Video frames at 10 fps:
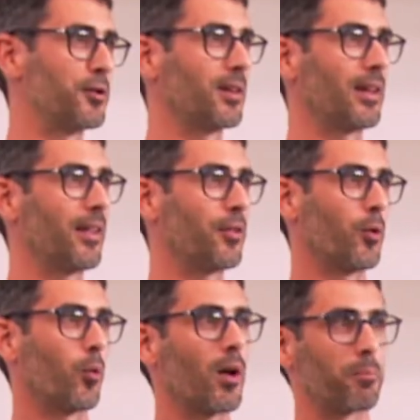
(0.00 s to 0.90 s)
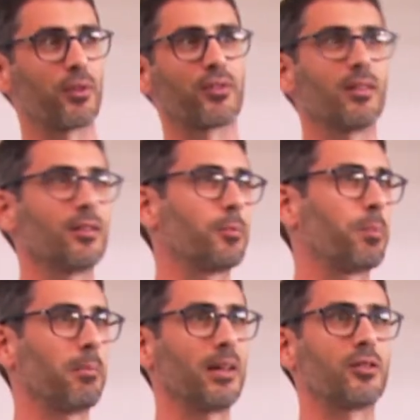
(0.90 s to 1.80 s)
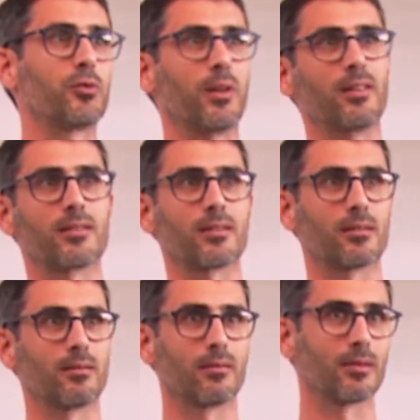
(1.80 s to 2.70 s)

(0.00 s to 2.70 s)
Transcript: can get the 1% public tweets